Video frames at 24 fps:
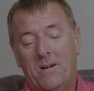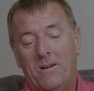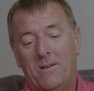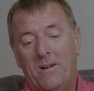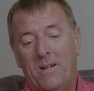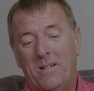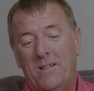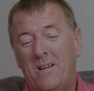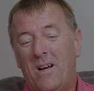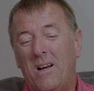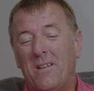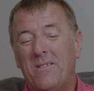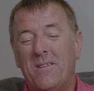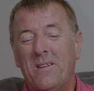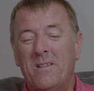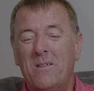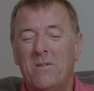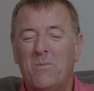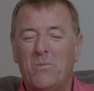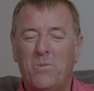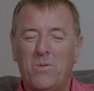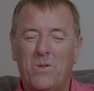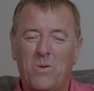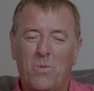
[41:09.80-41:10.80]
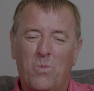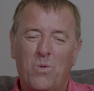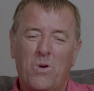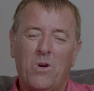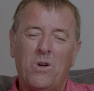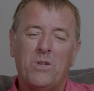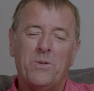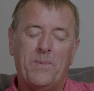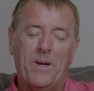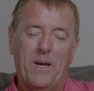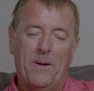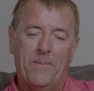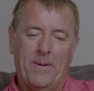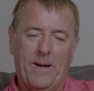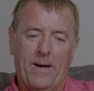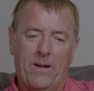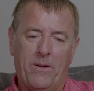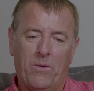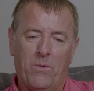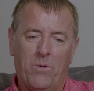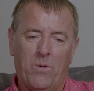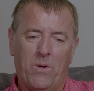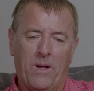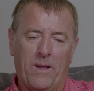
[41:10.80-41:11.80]
And I think the worst bit
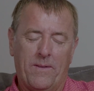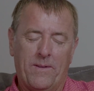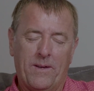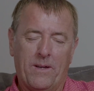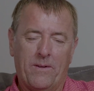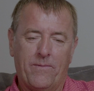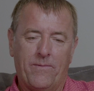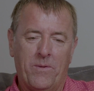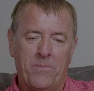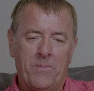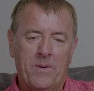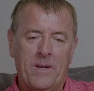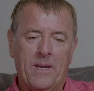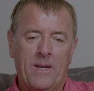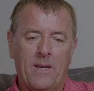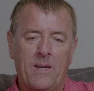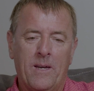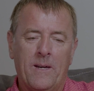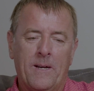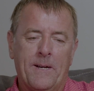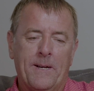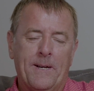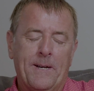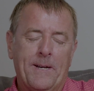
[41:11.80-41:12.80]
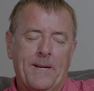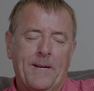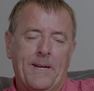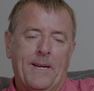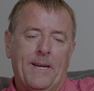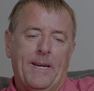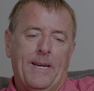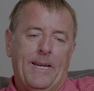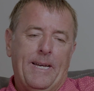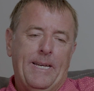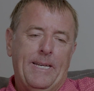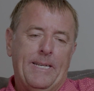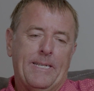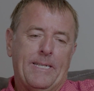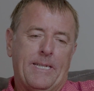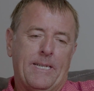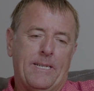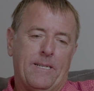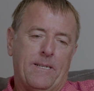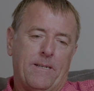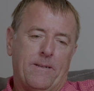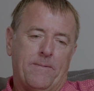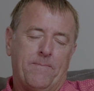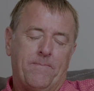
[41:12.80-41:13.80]
about it all, I think for me, is
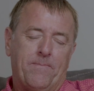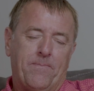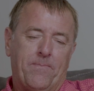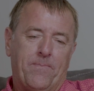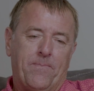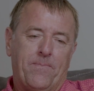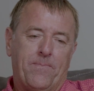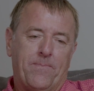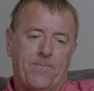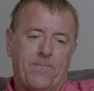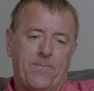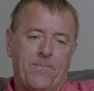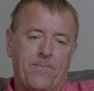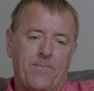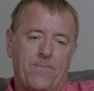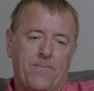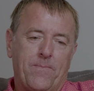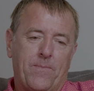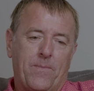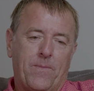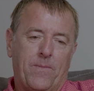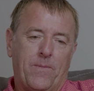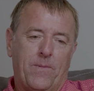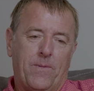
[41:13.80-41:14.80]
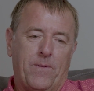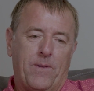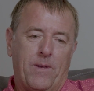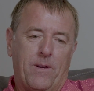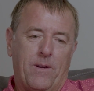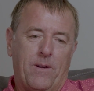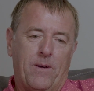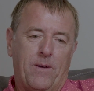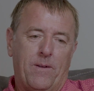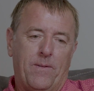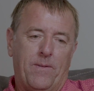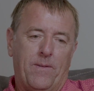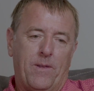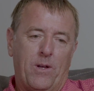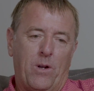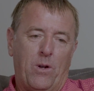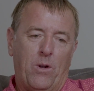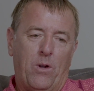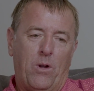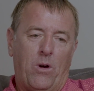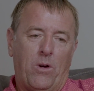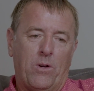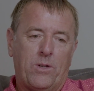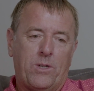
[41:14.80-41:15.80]
that the
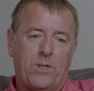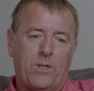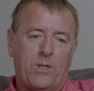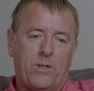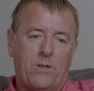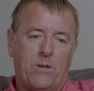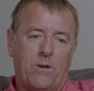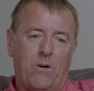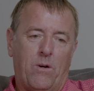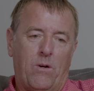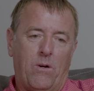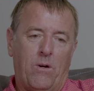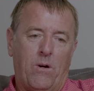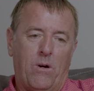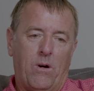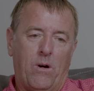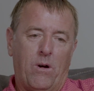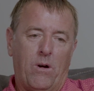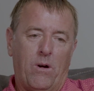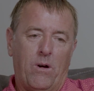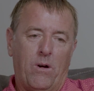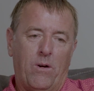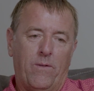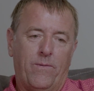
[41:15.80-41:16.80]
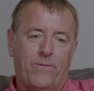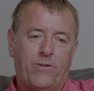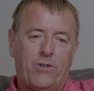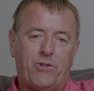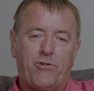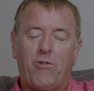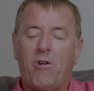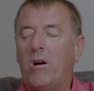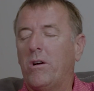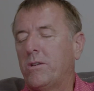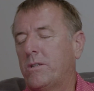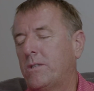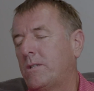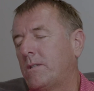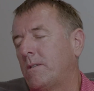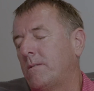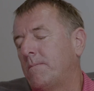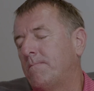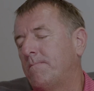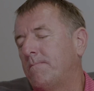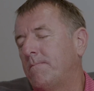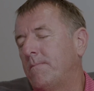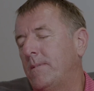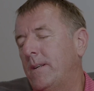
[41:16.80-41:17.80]
loss of
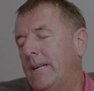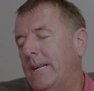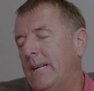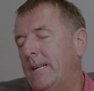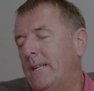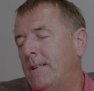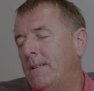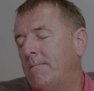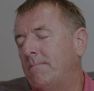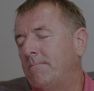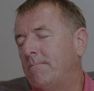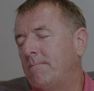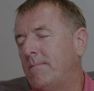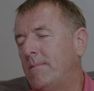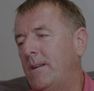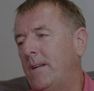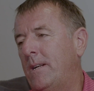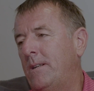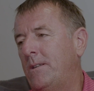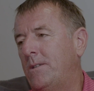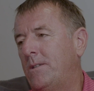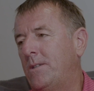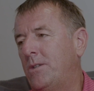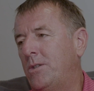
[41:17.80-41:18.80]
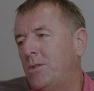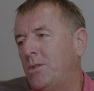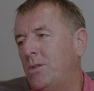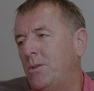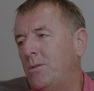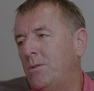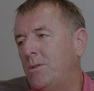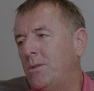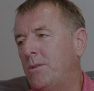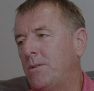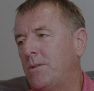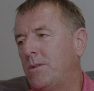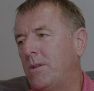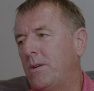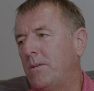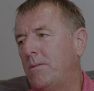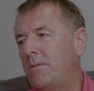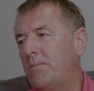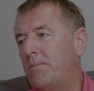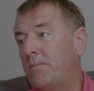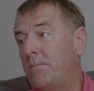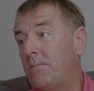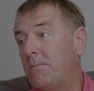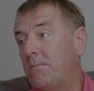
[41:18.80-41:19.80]
trust in institutions
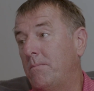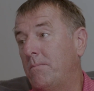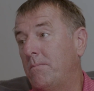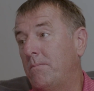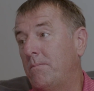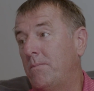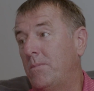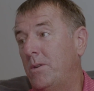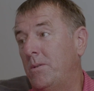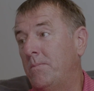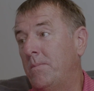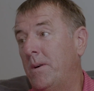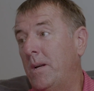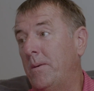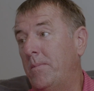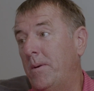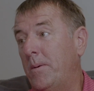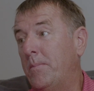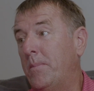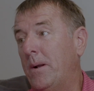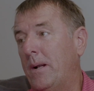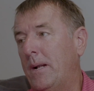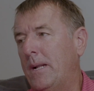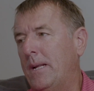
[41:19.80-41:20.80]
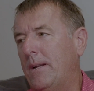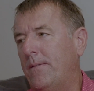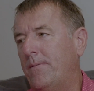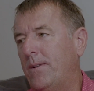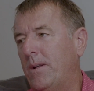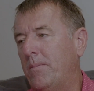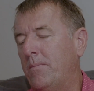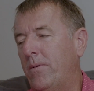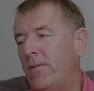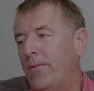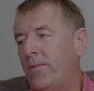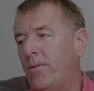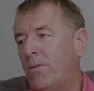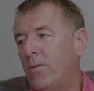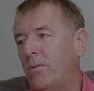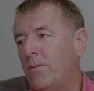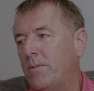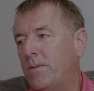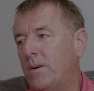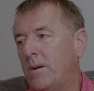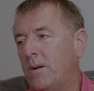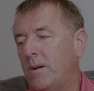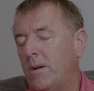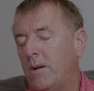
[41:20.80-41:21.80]
that you maybe believed in before.